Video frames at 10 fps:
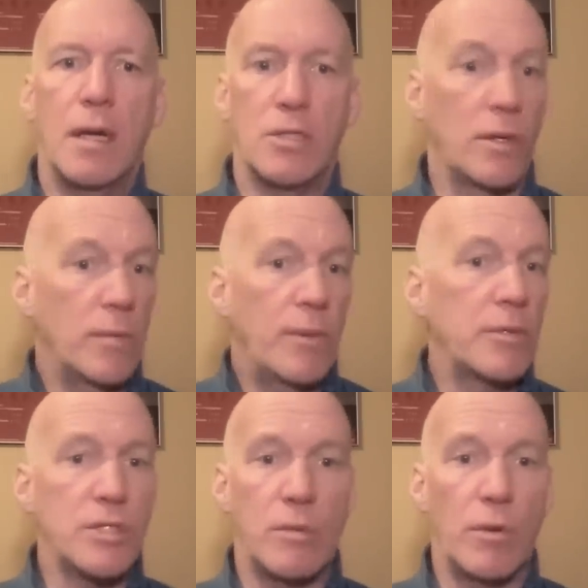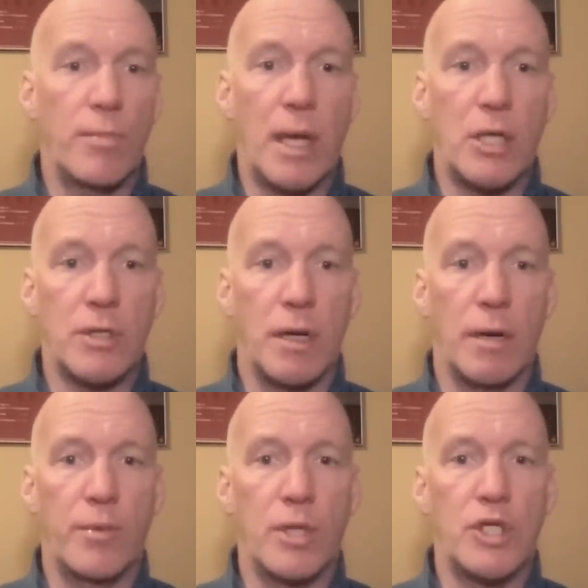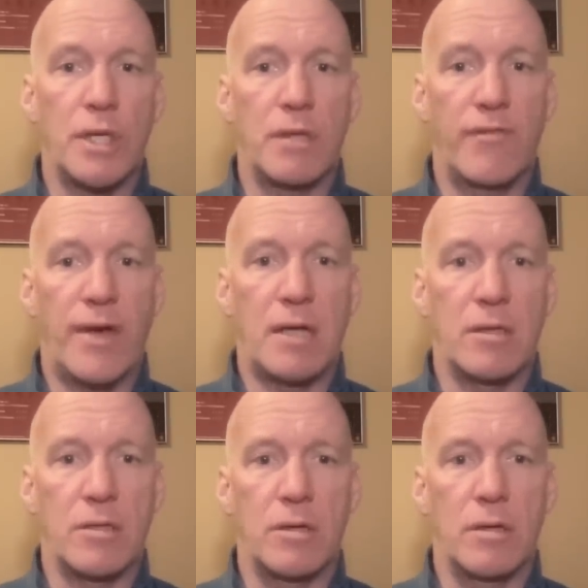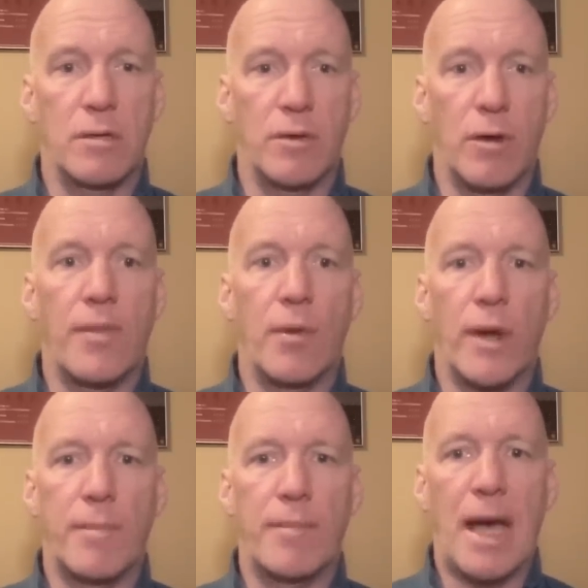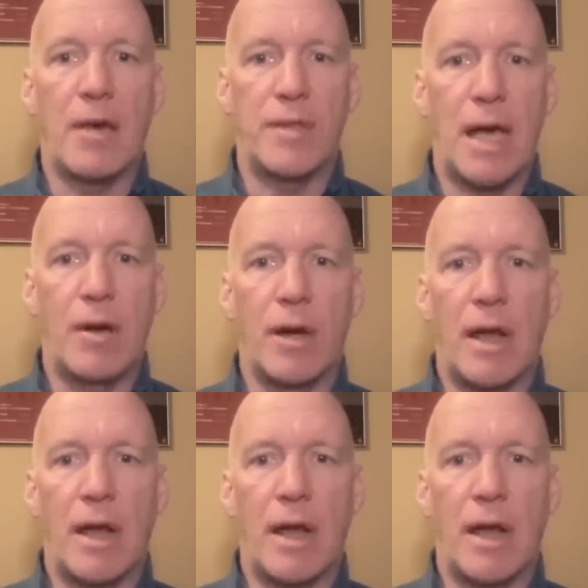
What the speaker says: So I think people just need to be patient and appreciate the fact that they're on the right path now.